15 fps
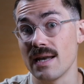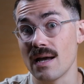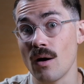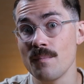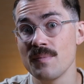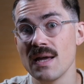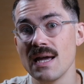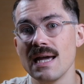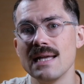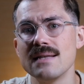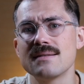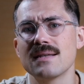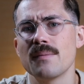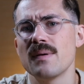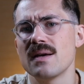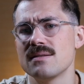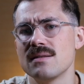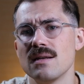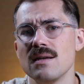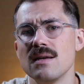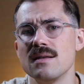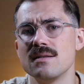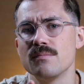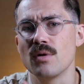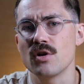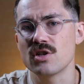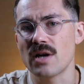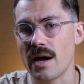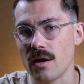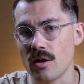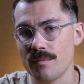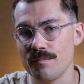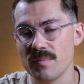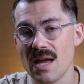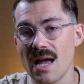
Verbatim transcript: now, its capacity is much higher.